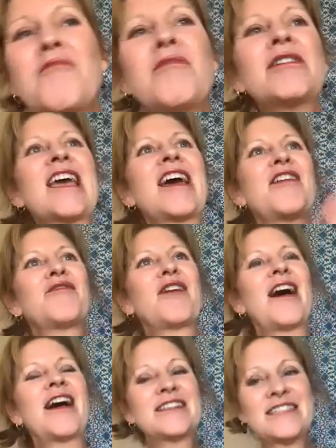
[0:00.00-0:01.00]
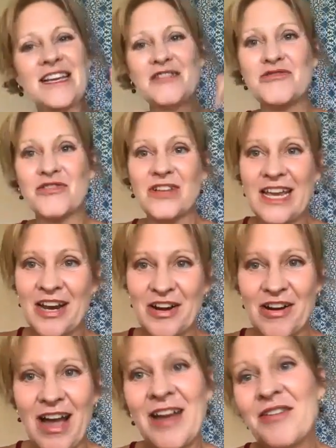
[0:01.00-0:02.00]
must have central
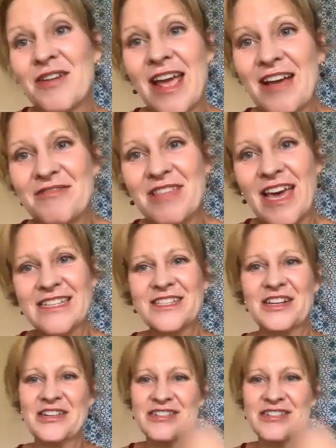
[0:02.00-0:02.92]
air. I don't have that, so.